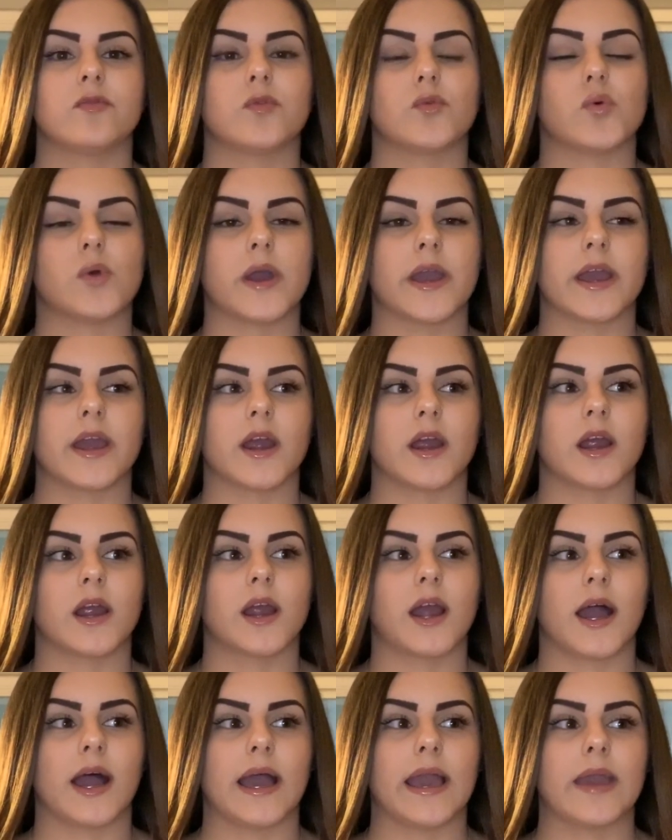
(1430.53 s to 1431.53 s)

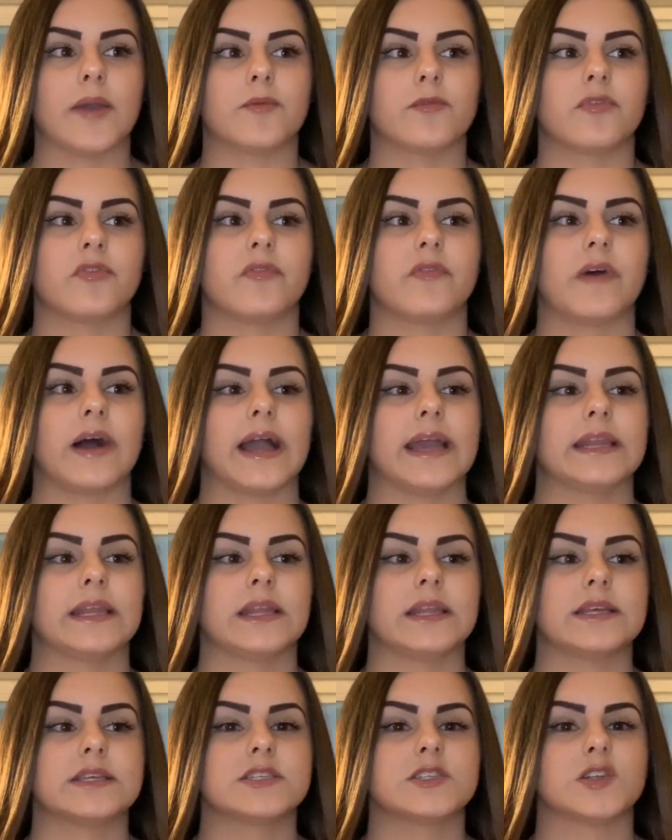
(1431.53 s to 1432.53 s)
where I am
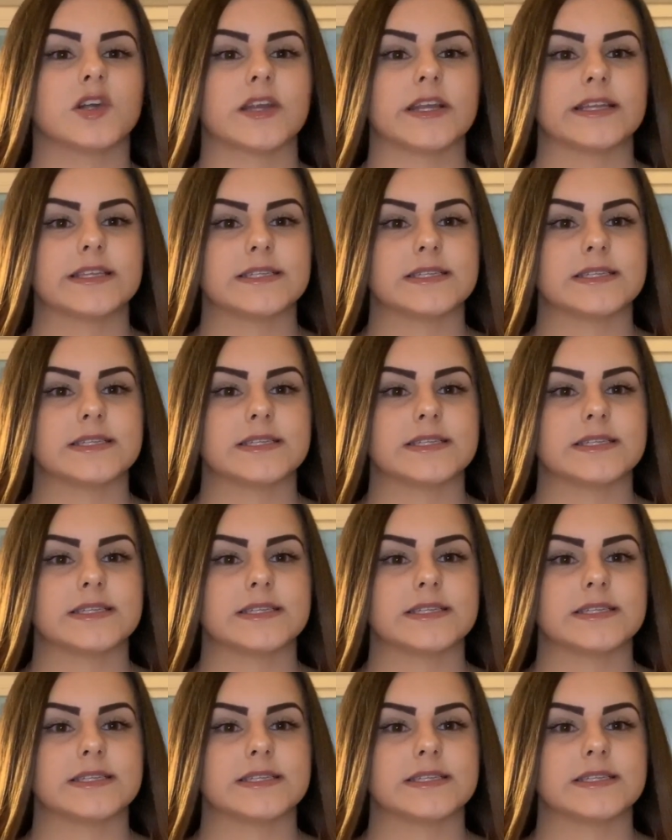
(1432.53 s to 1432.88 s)
finally starting